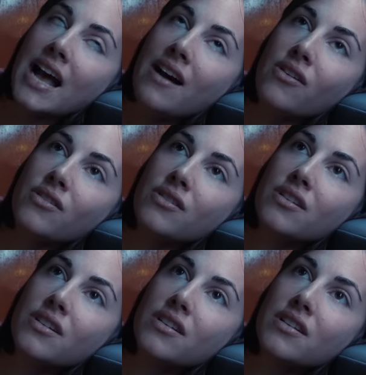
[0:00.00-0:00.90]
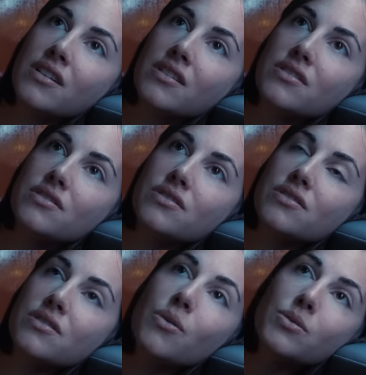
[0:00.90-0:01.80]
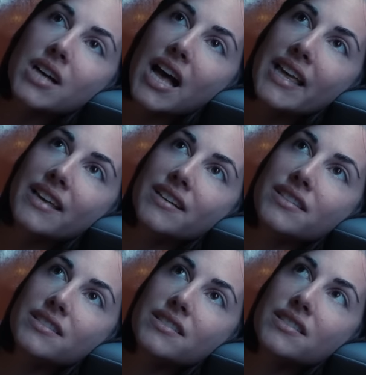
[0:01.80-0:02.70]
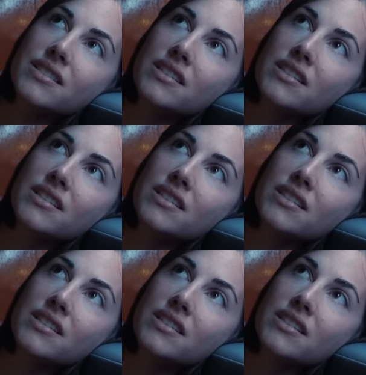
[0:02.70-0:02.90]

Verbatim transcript: out, so tired,